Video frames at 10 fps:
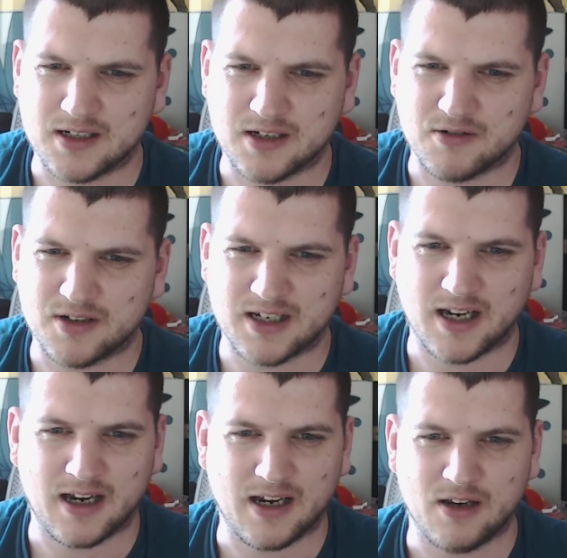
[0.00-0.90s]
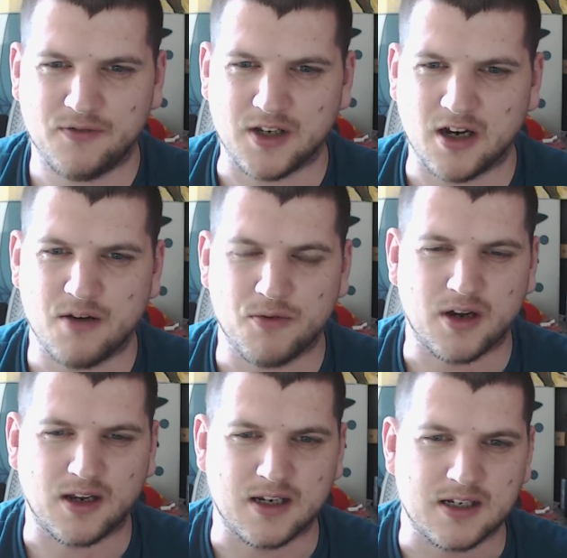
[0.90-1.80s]
because I love the
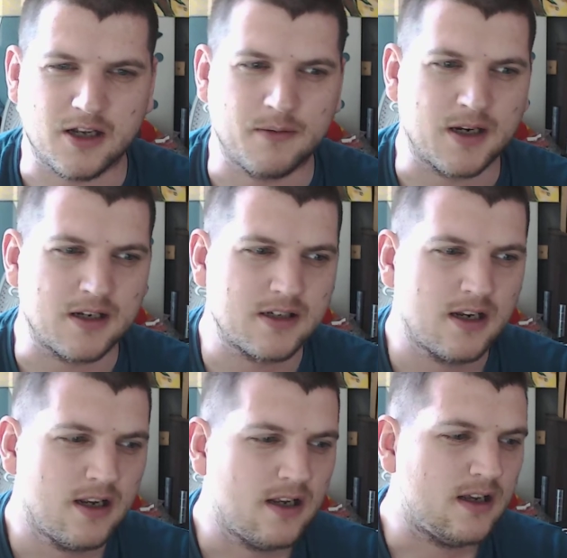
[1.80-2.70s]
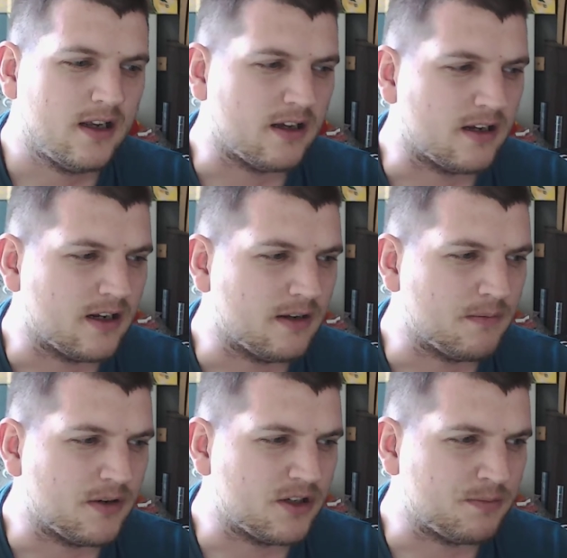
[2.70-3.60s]
artwork in these comics.
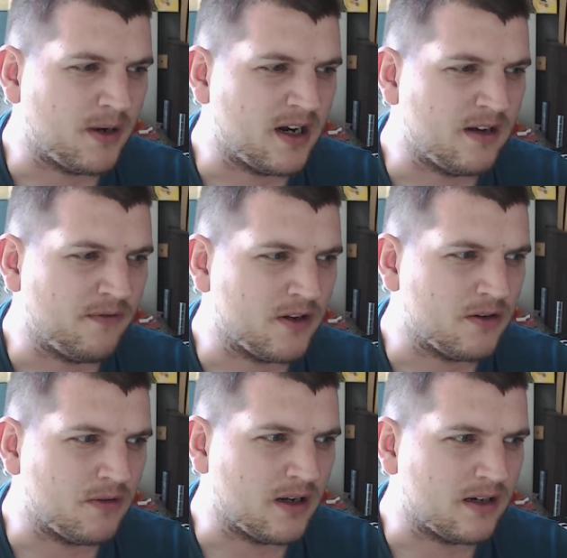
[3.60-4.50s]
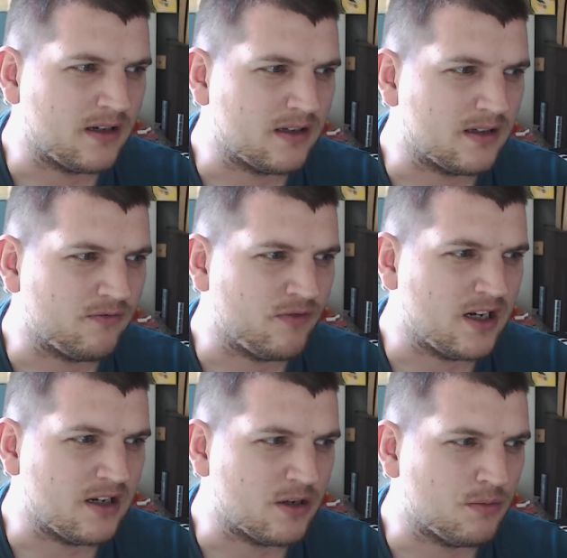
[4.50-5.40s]
I'm just buying a few and
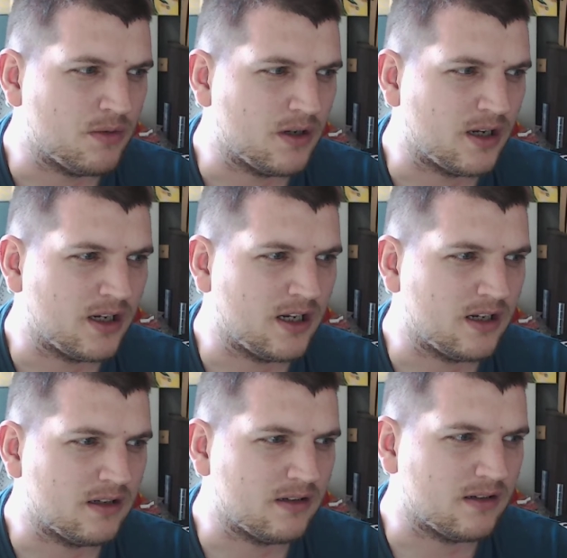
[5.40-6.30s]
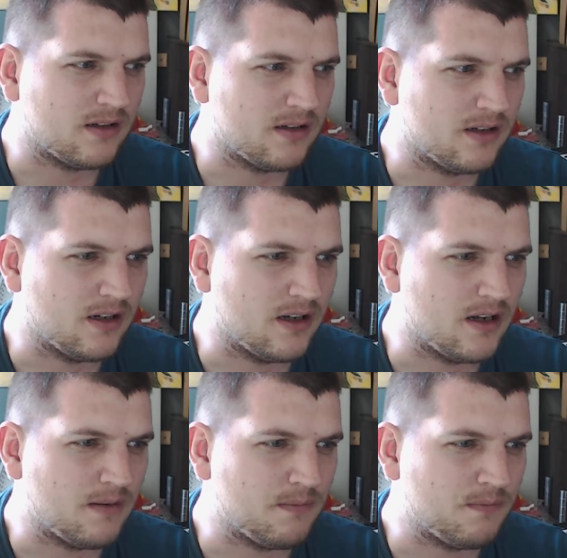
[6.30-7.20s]
reading them, and
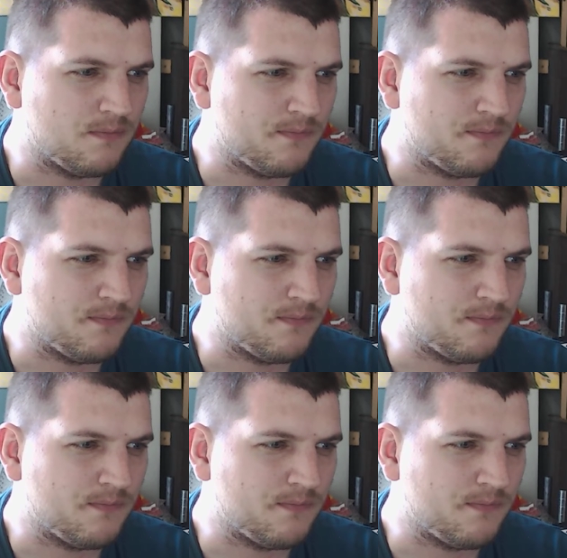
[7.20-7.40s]
then